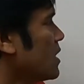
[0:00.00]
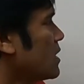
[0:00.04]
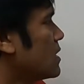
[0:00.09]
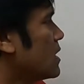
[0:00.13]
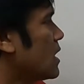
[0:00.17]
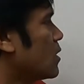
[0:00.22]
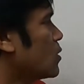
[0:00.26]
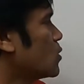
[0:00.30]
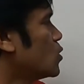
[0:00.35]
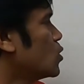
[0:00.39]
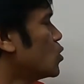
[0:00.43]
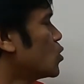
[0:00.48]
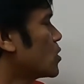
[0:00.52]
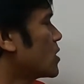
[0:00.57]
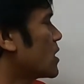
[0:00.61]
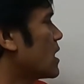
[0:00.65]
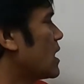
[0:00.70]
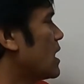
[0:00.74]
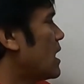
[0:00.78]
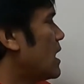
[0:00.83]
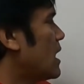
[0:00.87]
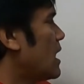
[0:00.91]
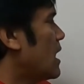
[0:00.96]
Now look
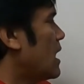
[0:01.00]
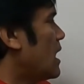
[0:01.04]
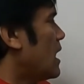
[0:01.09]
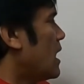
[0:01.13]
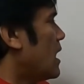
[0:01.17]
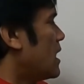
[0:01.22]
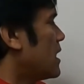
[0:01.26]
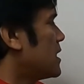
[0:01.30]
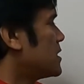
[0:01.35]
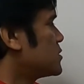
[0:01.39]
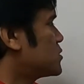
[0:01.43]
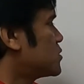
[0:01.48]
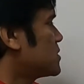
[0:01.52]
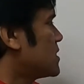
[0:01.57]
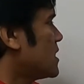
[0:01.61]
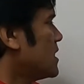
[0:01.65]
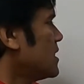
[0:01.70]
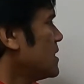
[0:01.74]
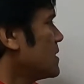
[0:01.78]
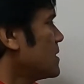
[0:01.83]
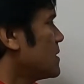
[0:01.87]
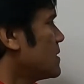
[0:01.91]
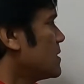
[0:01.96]
into
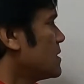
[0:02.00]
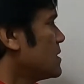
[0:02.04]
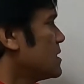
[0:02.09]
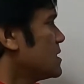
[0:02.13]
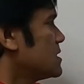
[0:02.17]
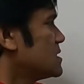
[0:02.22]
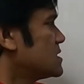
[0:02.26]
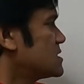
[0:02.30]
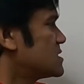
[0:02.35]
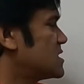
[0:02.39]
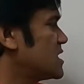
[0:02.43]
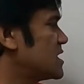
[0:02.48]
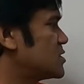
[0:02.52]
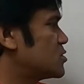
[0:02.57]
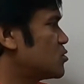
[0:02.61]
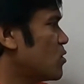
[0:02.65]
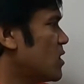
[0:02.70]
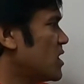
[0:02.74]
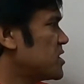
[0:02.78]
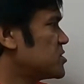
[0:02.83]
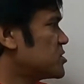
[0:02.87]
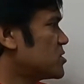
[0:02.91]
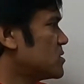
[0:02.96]
the
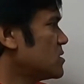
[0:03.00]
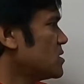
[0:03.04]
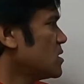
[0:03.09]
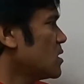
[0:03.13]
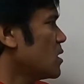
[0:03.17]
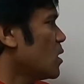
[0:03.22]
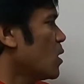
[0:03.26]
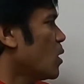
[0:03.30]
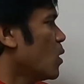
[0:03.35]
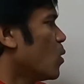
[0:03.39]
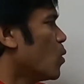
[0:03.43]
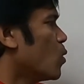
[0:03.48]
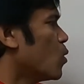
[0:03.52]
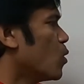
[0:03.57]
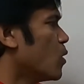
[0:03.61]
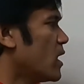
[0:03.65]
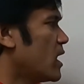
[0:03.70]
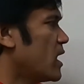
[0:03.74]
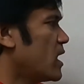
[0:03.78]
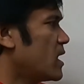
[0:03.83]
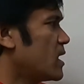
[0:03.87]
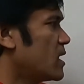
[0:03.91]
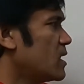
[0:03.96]
situation
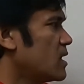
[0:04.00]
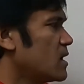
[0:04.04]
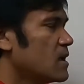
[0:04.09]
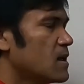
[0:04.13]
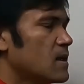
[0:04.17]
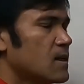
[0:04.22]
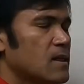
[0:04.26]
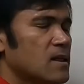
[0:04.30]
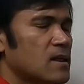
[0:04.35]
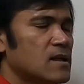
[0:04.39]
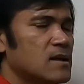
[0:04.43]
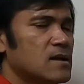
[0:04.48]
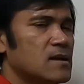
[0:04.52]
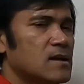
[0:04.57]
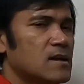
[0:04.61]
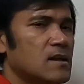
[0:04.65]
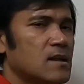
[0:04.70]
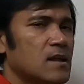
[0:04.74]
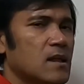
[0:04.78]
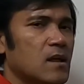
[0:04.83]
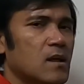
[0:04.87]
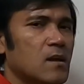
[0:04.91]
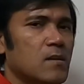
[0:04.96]
where
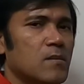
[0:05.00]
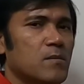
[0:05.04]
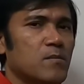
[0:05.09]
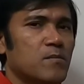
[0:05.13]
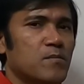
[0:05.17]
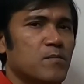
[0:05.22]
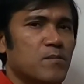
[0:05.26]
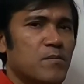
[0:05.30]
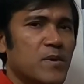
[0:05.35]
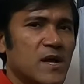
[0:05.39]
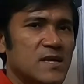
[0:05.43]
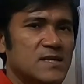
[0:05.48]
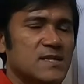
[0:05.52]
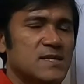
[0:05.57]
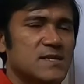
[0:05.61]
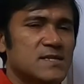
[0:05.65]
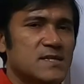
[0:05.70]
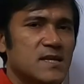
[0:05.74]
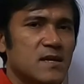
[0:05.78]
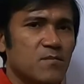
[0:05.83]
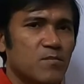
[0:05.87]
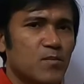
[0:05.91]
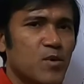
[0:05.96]
present
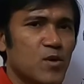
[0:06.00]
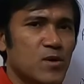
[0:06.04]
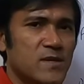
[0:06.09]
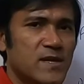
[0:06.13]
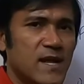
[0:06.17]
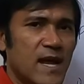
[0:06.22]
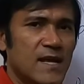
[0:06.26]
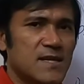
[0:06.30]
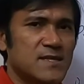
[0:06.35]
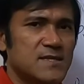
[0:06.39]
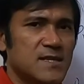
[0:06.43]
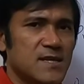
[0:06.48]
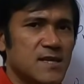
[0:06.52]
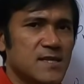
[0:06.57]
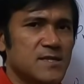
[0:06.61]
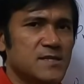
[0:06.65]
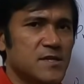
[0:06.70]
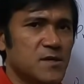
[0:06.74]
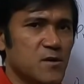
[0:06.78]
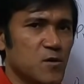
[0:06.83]
simple tense is